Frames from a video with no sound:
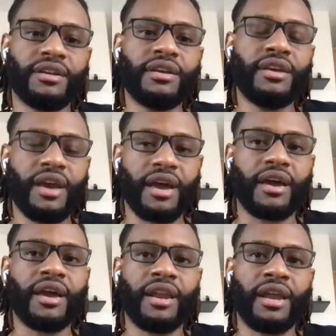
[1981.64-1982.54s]
Yeah.
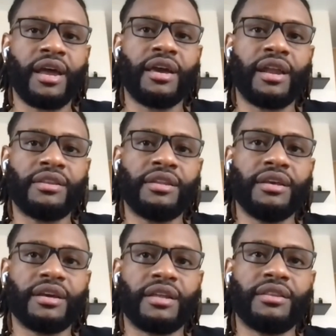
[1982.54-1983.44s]
And I
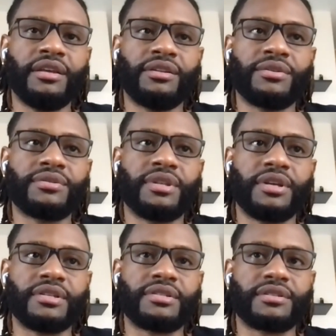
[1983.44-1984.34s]
think those
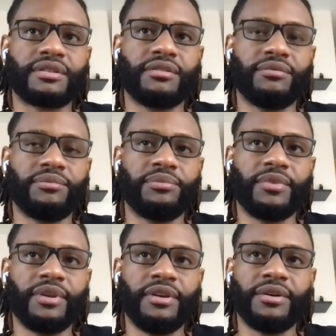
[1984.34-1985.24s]
things,
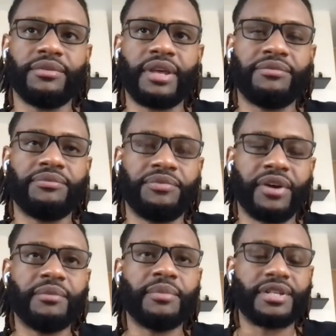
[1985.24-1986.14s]
you know, they
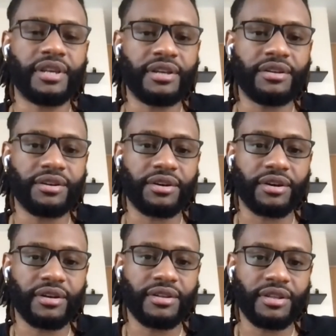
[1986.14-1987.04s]
very much
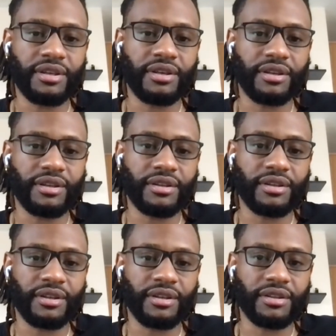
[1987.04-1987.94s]
hinder
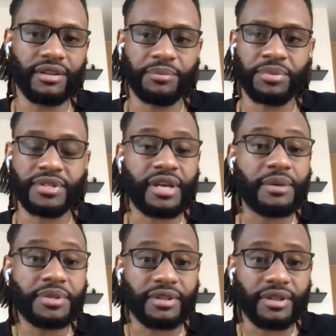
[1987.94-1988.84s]
the
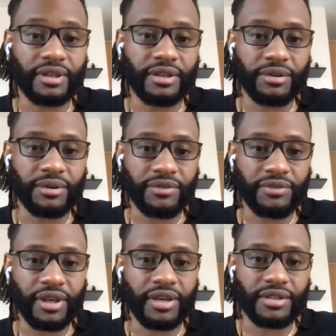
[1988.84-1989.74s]
perception, you know,
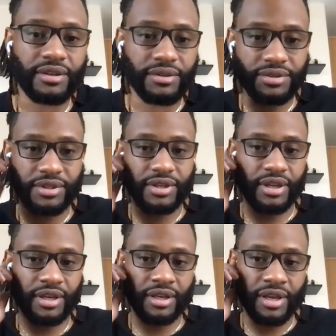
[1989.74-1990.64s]
of the Haitian culture.
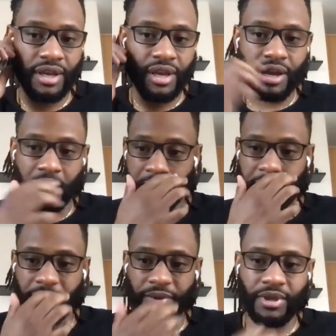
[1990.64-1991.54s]

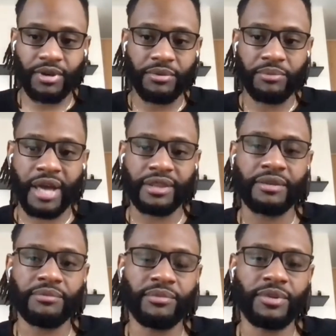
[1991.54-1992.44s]
And, you know, I
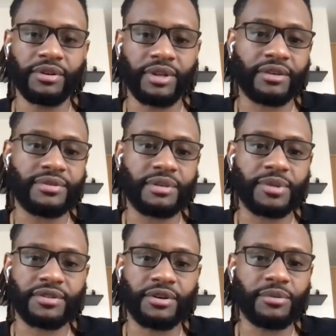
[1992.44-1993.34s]
think, you know, like you said,
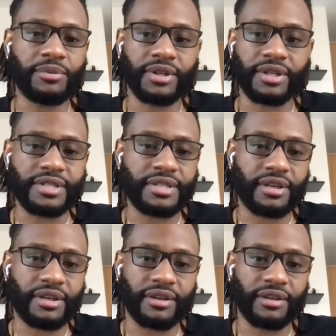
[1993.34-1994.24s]
Mr. Coppola is
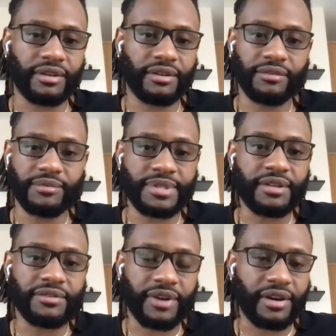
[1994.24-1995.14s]
a
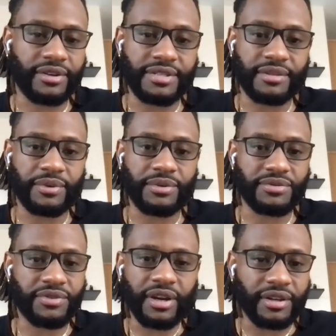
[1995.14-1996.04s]
cinephile. He's someone
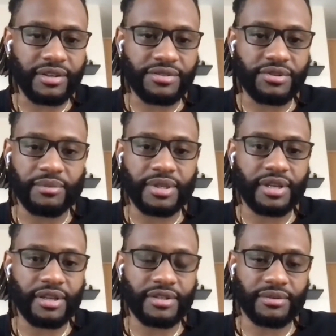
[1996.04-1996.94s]
who's very extremely
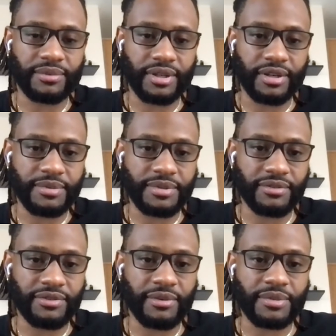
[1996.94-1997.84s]
intelligent when it comes
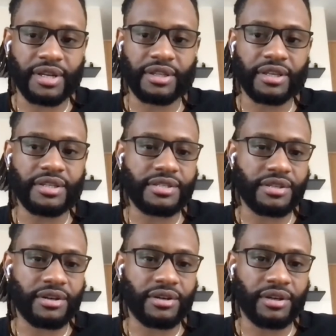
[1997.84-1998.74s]
to films. And I think he
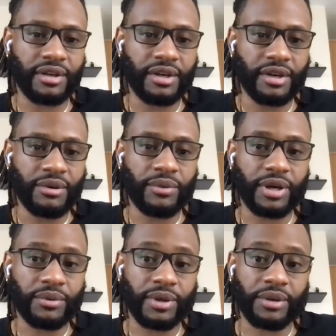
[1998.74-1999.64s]
saw
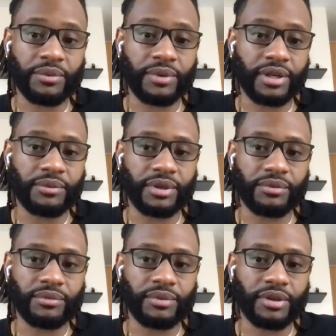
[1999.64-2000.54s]
what
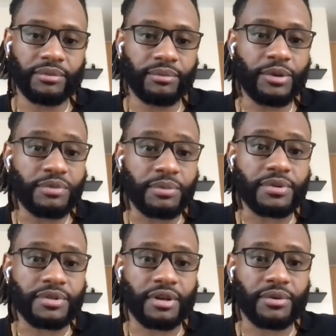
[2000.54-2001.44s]
you know, most
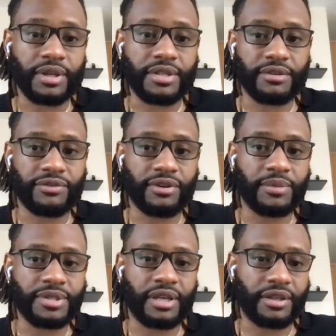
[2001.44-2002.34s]
people saw when they see the
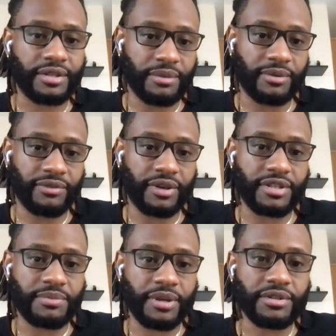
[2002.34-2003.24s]
film is that there's something
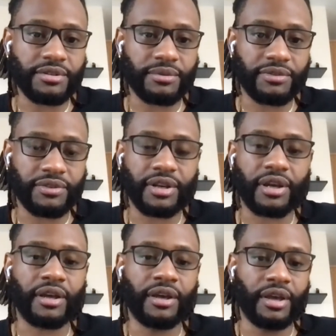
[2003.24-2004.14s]
very special with
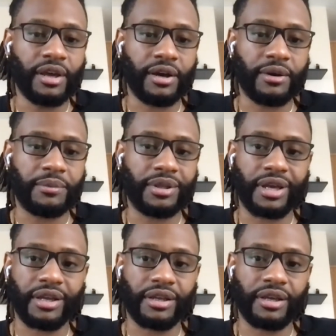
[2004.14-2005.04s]
Freda, and
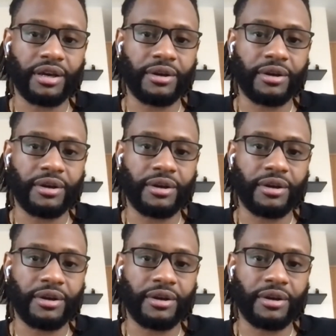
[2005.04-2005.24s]
that